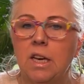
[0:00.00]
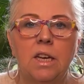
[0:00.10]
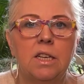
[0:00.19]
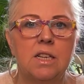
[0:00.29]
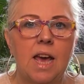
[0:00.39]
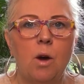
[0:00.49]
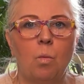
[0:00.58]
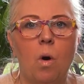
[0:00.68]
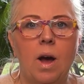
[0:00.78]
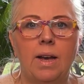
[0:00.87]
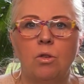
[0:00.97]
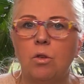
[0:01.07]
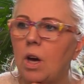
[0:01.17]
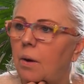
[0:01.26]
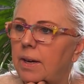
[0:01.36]
Is that why you're
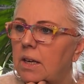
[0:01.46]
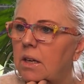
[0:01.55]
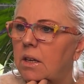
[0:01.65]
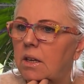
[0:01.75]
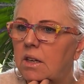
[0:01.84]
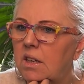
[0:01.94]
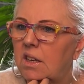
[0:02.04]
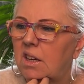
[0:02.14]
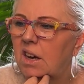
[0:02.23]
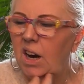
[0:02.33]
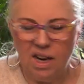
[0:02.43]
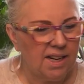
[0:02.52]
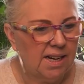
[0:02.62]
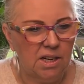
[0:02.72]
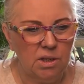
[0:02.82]
going, I don't
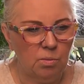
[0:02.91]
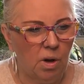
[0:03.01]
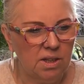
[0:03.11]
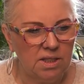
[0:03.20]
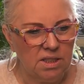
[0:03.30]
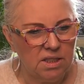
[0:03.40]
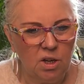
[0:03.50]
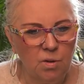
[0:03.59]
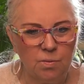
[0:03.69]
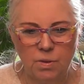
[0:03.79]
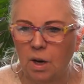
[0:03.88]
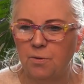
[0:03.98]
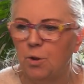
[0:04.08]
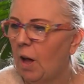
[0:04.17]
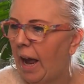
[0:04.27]
know, I just don't feel, I
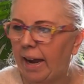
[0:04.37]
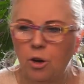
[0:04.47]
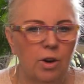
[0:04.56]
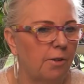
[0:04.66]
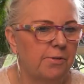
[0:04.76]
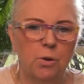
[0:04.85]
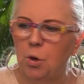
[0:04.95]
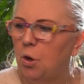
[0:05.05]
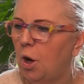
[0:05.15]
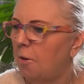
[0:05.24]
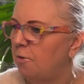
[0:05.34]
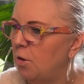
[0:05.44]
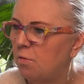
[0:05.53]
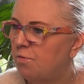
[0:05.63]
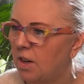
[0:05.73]
feel angry, I feel hurt, I
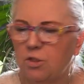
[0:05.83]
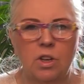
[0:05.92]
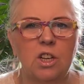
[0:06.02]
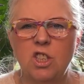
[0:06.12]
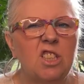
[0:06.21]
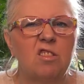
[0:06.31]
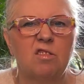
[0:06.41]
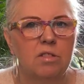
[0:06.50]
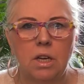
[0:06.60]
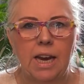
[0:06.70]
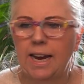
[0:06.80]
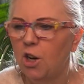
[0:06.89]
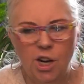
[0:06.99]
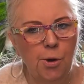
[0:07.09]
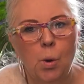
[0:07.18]
feel frustrated, and I
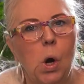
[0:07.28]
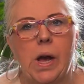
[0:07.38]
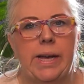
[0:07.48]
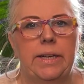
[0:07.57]
don't know why.